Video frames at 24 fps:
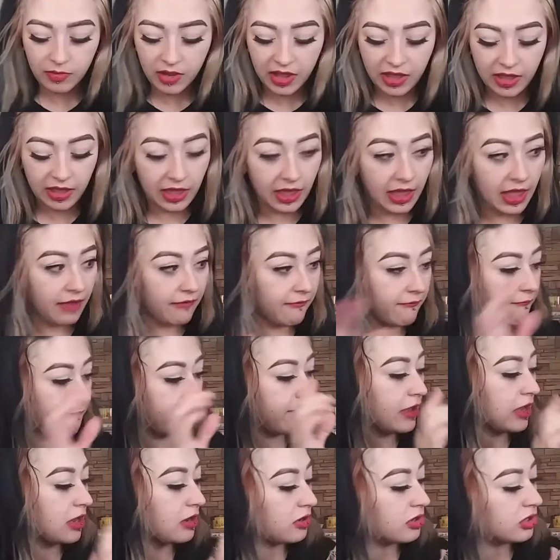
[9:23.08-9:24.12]
My
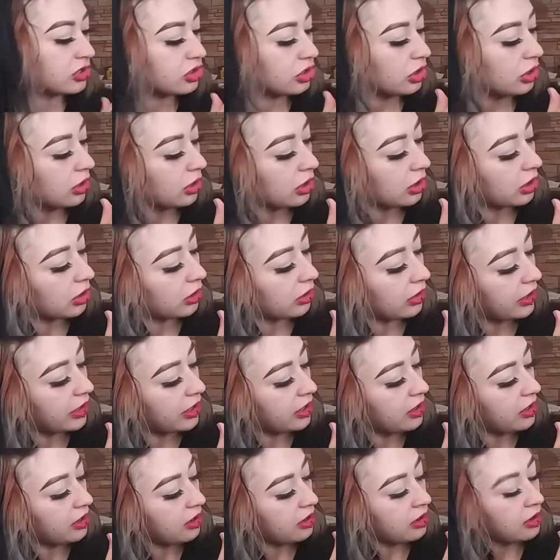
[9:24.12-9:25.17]
fingers are
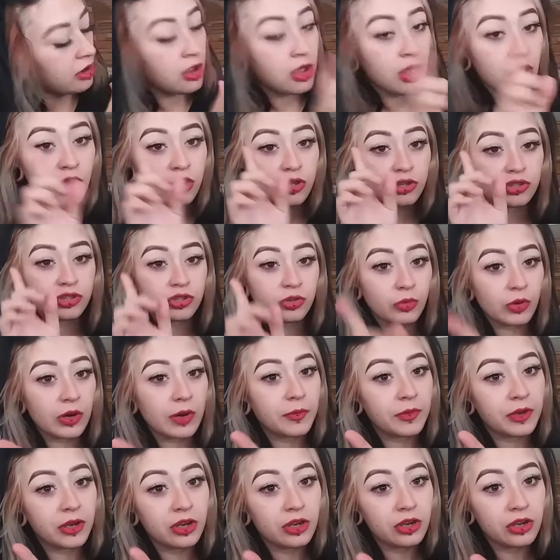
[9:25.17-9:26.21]
clean. So what
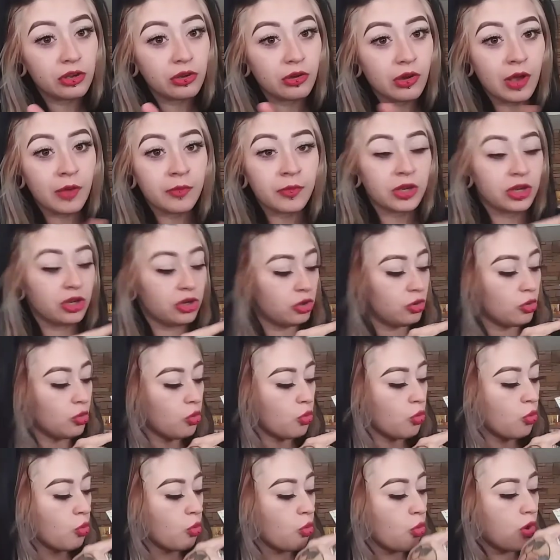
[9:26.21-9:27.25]
I'm going to do, I'm going to do
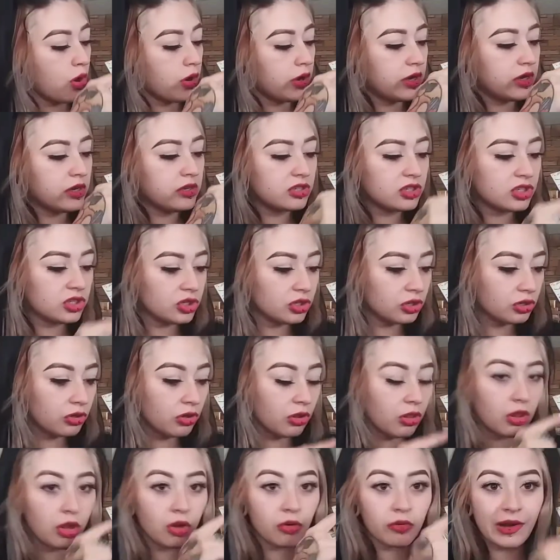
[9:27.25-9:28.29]
one
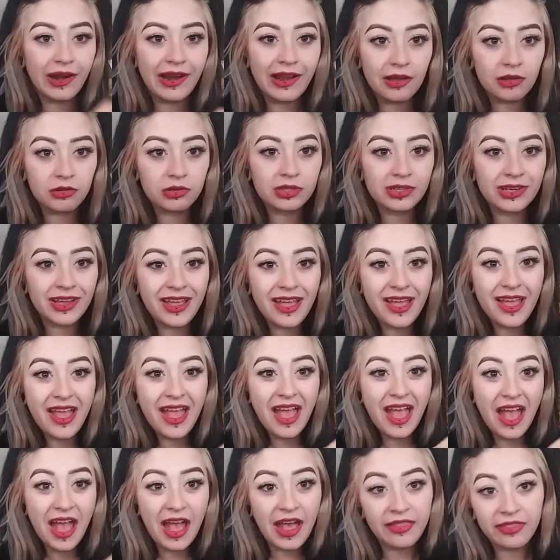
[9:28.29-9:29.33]
circle around
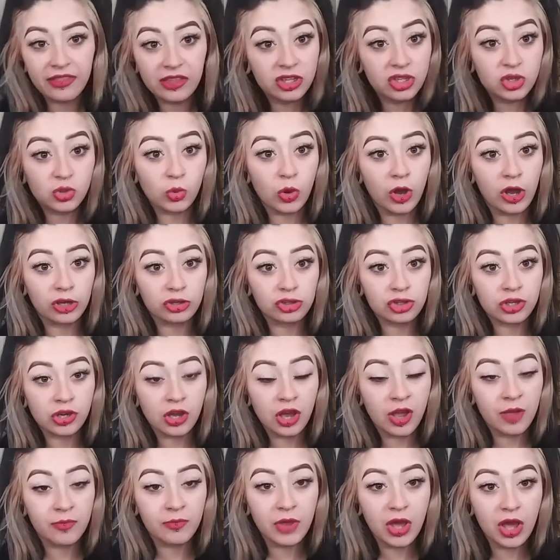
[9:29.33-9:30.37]
and then swatch.
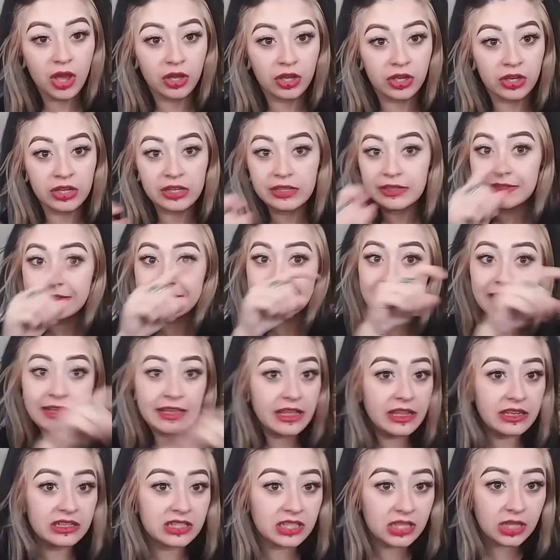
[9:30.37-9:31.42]
I'm not going to dig
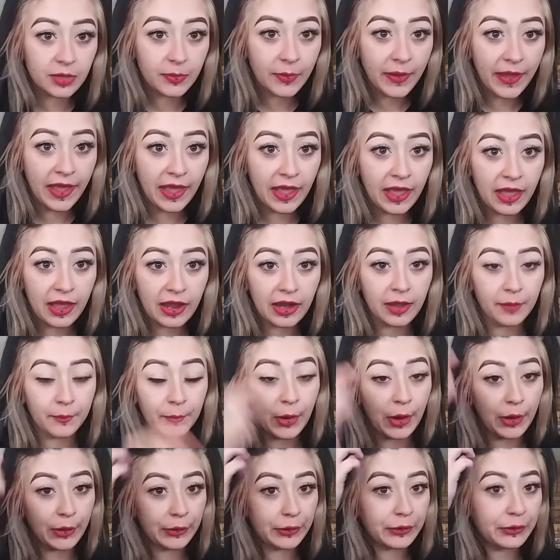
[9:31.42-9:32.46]
into the pan. I'm
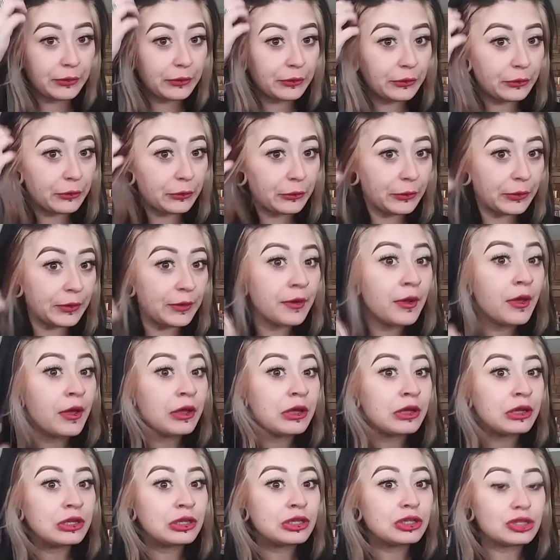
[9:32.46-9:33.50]
not going to do what
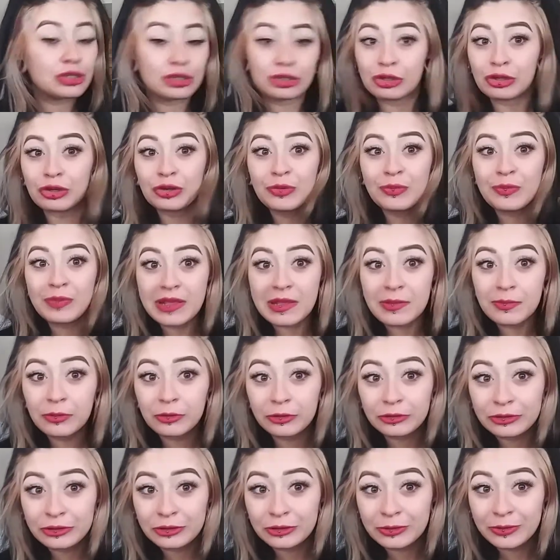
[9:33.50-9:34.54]
certain
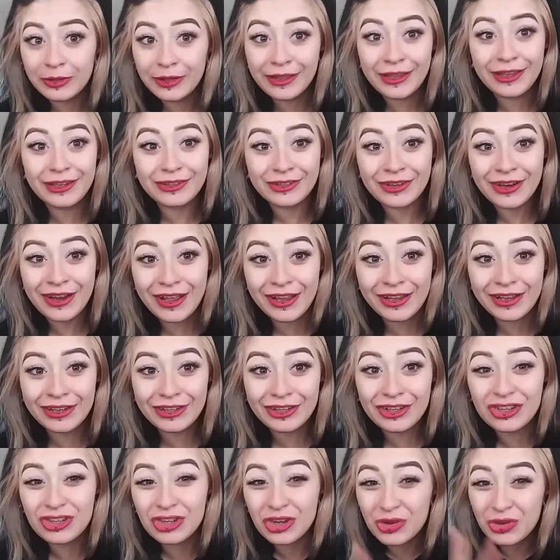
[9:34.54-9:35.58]
people do when they try
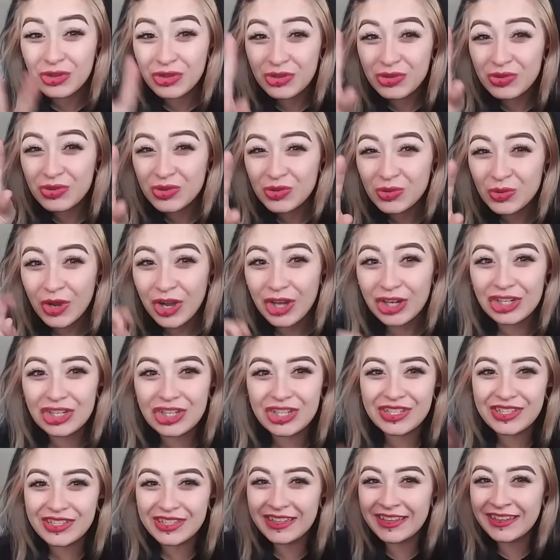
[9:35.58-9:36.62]
and show you
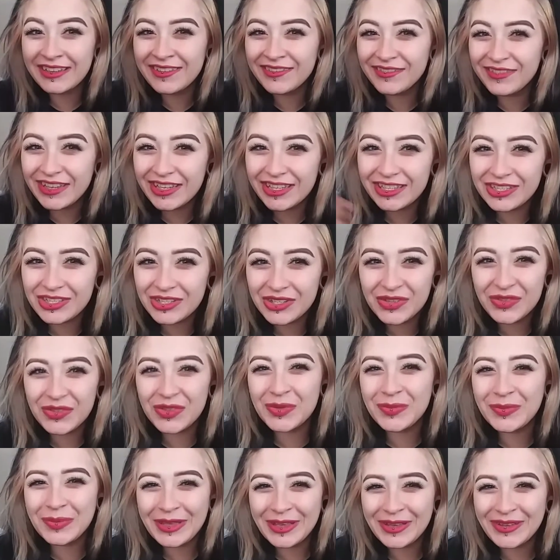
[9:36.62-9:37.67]
swatches to convince you of
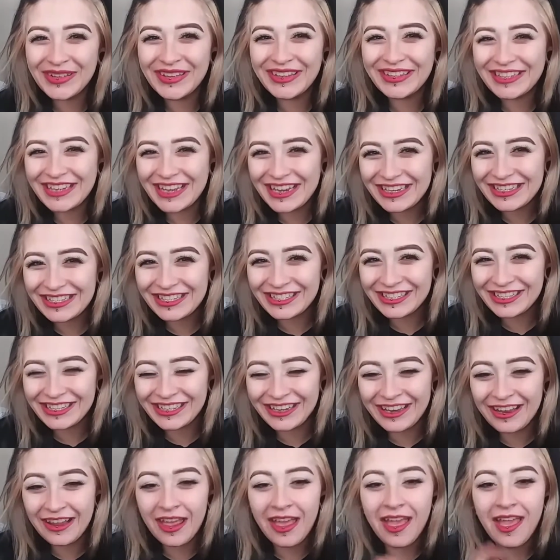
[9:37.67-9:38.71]
the
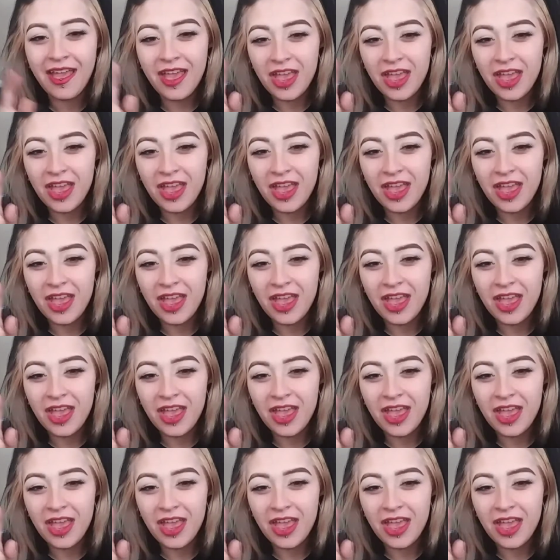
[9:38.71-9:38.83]
pigmentation.